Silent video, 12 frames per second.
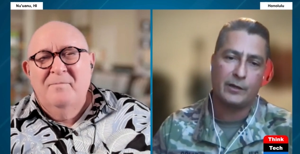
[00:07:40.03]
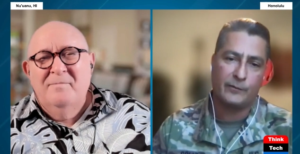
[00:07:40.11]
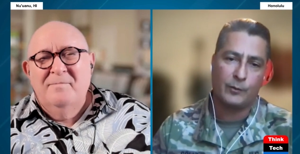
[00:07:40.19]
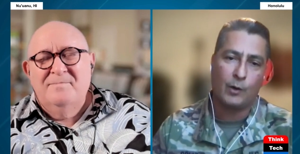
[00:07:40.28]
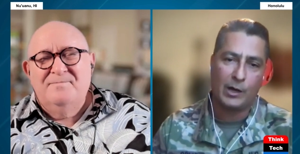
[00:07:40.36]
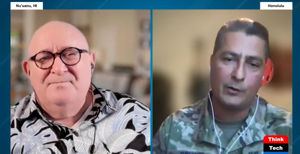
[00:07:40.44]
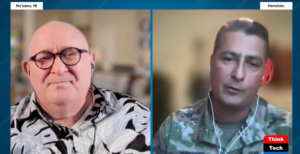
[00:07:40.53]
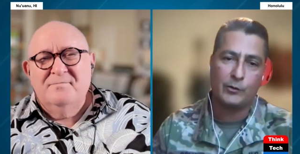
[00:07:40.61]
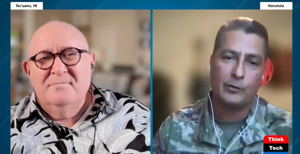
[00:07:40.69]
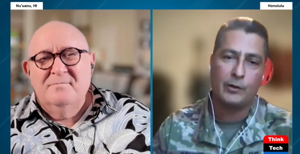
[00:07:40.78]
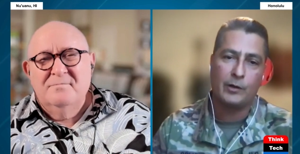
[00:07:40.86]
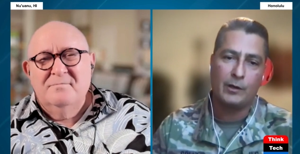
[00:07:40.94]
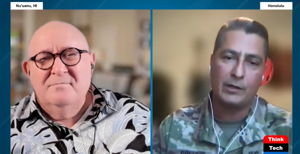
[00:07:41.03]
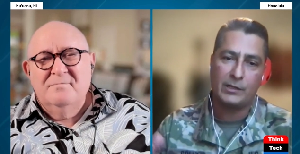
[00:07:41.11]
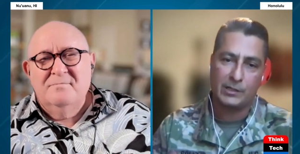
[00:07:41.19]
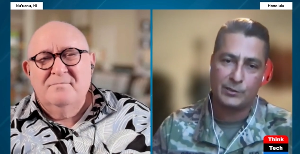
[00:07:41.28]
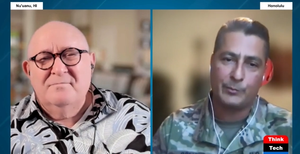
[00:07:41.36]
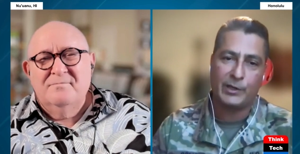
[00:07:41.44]
Speaker 1: of Oahu
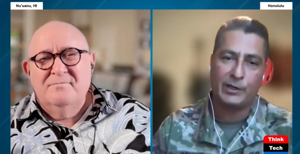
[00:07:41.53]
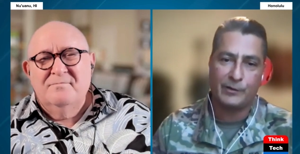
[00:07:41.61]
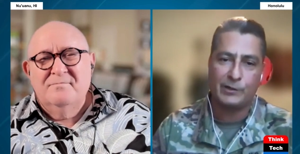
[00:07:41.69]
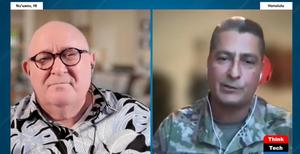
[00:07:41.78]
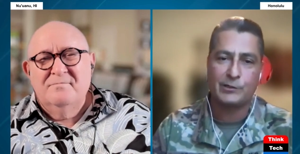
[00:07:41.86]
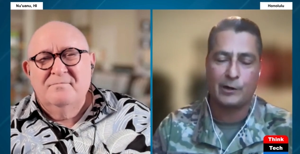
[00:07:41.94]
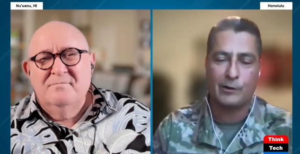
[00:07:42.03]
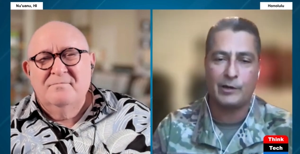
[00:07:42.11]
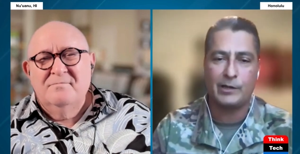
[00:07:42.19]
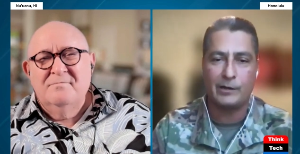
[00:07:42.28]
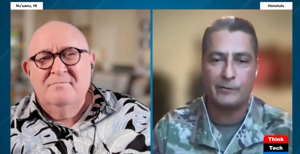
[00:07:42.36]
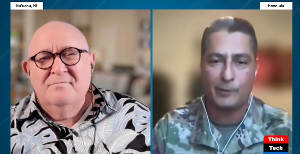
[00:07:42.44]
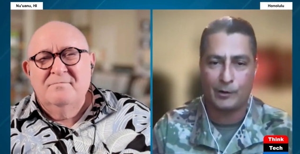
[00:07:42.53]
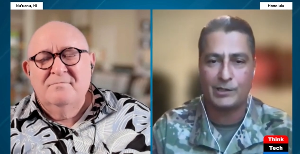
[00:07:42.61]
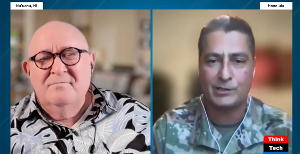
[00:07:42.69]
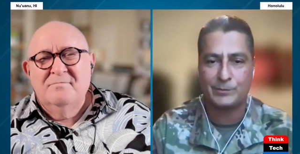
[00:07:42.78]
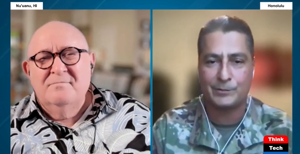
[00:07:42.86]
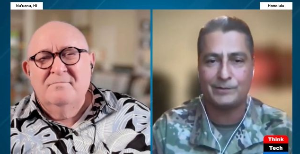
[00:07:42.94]
is a beneficiary of our
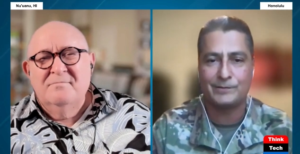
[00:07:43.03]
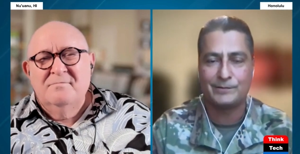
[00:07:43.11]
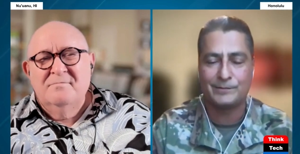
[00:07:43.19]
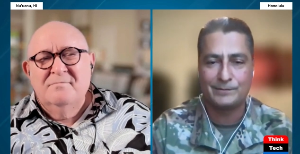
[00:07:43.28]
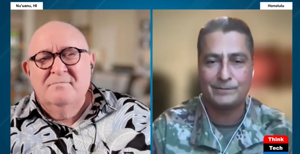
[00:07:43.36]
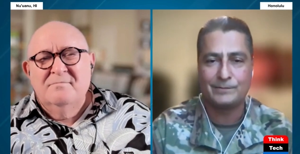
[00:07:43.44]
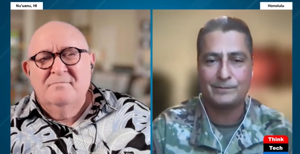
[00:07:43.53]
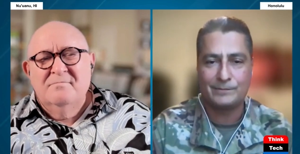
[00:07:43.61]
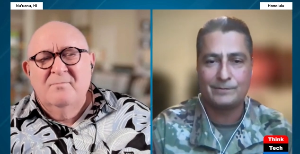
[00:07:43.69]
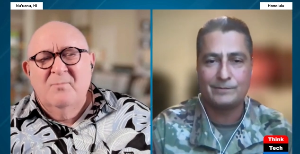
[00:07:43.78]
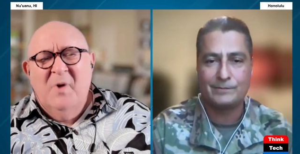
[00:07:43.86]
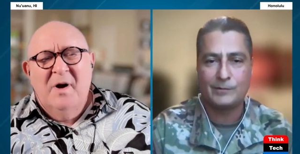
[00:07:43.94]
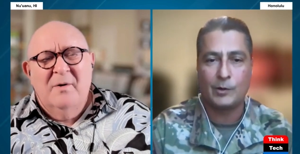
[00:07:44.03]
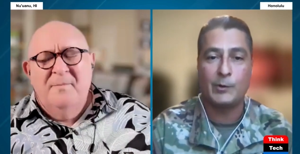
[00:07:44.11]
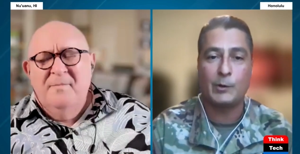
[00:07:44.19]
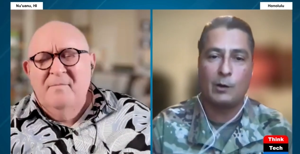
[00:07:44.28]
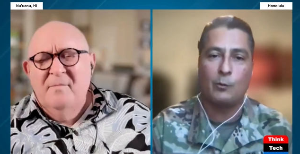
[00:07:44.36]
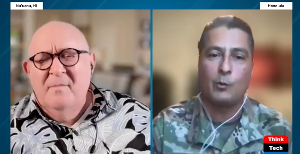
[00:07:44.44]
hospital. Wow! I
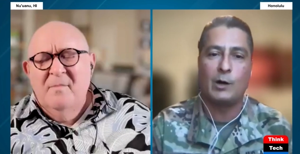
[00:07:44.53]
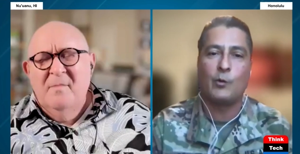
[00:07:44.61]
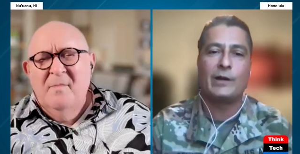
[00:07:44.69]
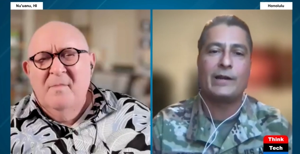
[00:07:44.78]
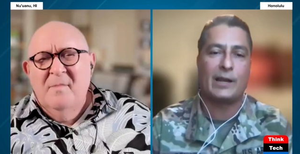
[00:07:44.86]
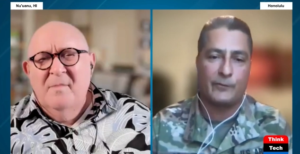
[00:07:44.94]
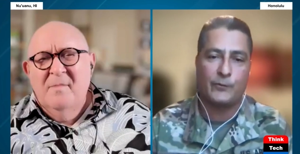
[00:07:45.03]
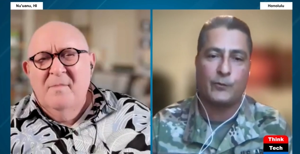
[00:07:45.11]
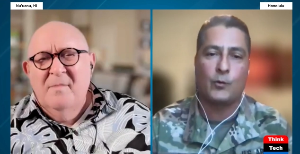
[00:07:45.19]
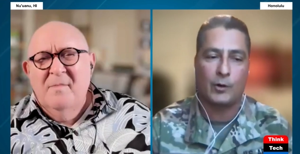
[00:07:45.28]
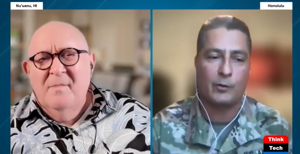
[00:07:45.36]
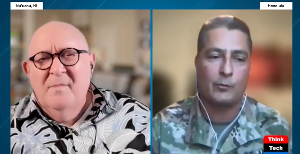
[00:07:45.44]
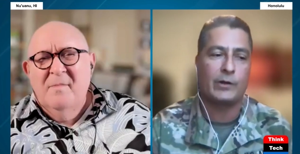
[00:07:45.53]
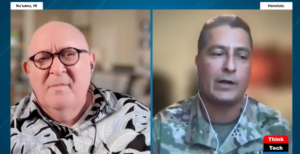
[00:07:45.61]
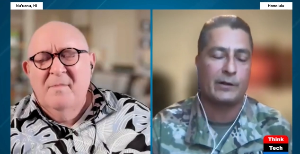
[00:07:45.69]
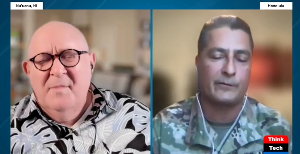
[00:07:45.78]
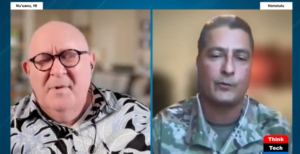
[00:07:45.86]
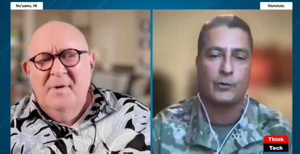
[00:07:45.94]
mean, one out of four.
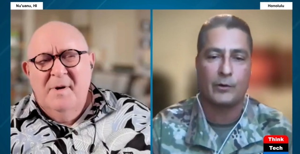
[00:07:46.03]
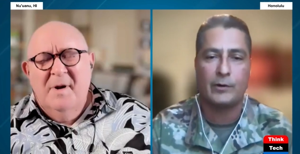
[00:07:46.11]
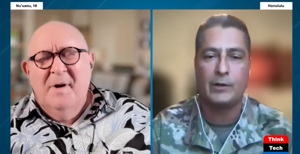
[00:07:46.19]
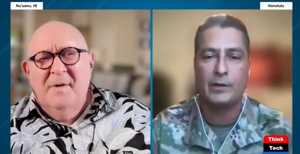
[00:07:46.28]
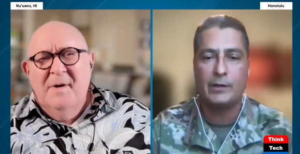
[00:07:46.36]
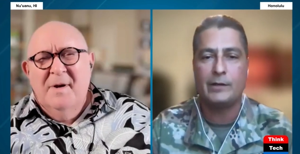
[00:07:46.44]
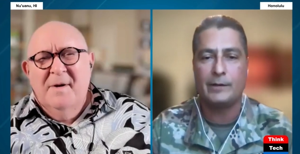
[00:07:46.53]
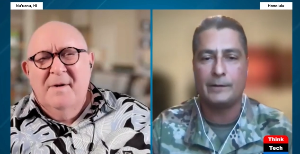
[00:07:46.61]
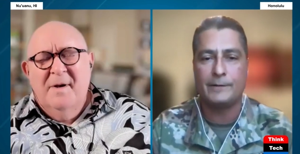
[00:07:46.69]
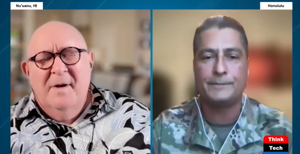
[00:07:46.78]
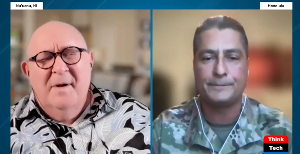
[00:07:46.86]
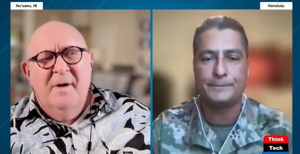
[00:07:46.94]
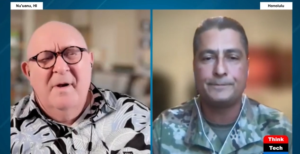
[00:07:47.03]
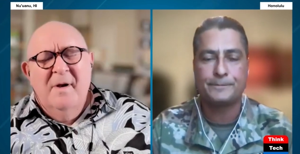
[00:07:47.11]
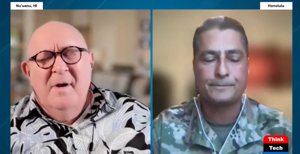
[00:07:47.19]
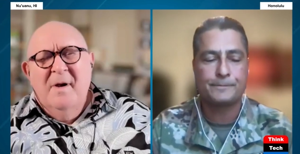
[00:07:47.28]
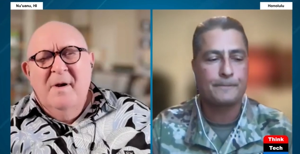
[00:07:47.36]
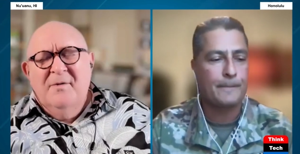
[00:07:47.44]
Speaker 2: Yeah.
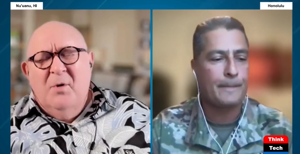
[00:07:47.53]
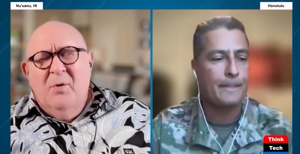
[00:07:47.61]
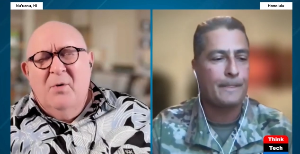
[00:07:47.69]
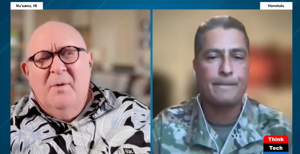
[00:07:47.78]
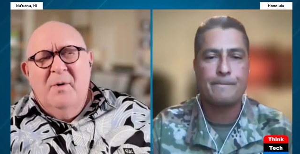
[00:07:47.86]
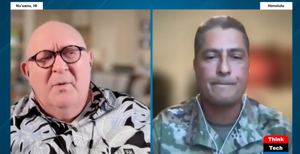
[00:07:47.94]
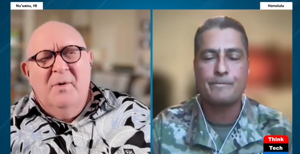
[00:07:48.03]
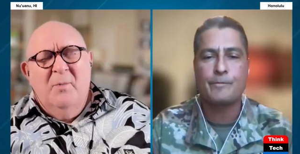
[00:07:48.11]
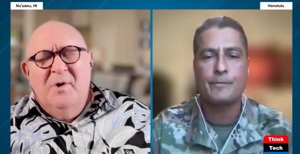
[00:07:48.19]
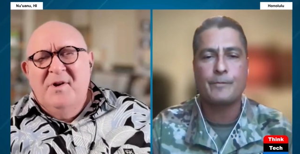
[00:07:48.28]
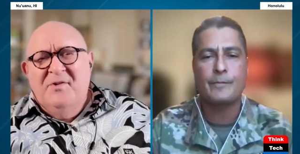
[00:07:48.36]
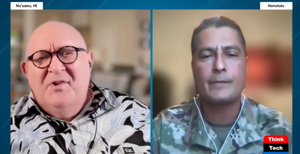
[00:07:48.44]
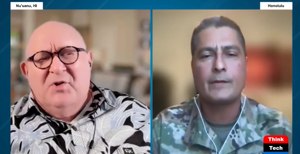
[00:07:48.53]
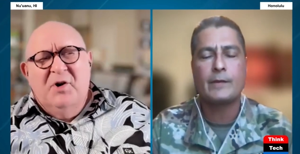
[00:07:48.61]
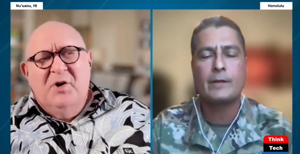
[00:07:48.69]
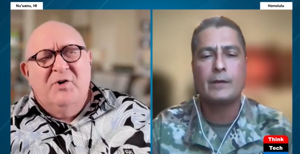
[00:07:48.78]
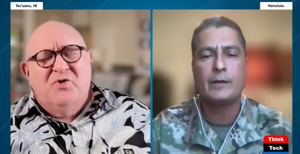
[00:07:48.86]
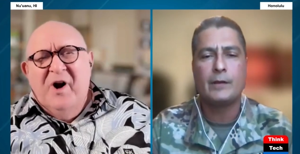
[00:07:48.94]
So is this
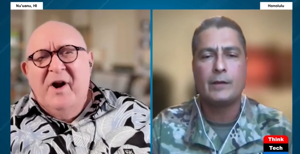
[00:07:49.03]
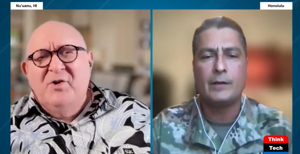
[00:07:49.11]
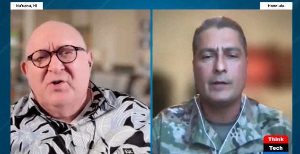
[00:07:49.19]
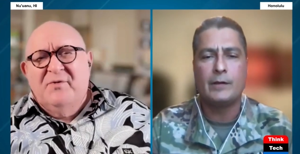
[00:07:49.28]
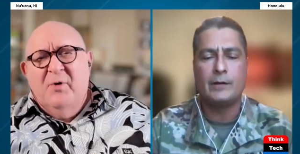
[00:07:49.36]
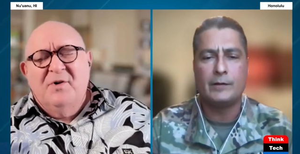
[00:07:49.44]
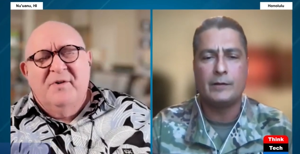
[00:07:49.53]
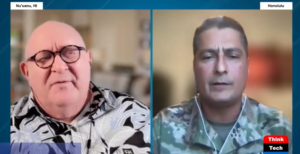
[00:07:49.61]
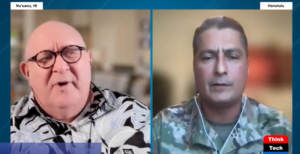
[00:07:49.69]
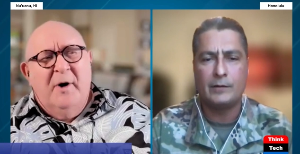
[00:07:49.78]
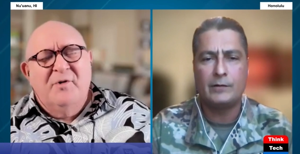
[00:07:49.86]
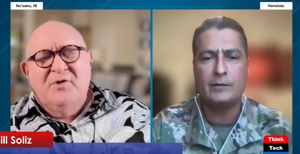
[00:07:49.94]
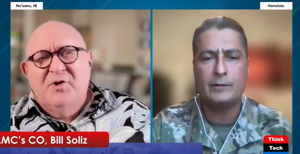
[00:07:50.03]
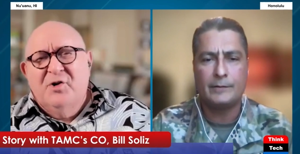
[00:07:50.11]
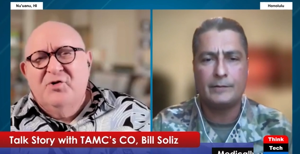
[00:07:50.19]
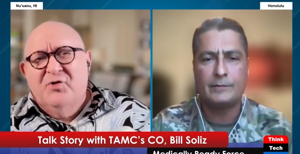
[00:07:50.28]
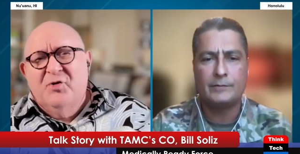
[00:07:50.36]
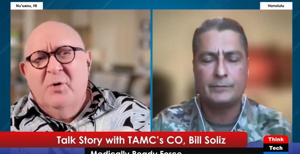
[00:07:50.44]
going to change as far as the veterans are
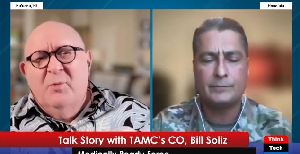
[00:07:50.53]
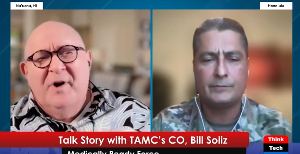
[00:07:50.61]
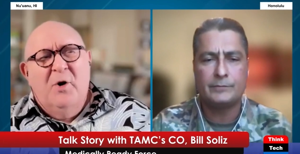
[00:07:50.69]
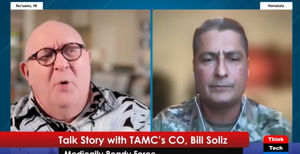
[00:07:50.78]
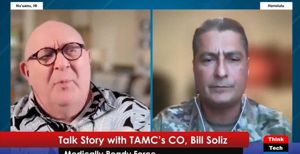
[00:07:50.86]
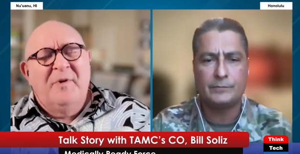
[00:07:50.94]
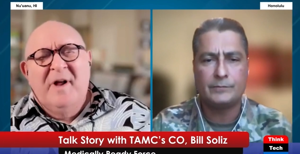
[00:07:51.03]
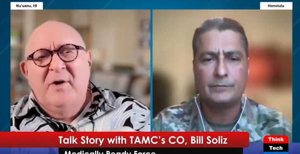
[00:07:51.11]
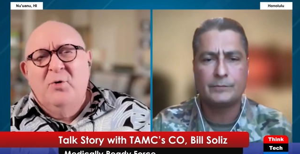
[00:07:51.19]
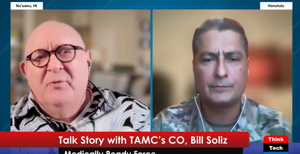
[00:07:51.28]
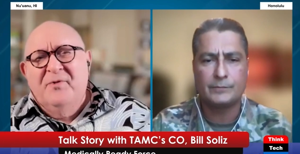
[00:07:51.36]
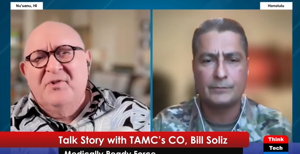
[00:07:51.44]
concerned when they open that new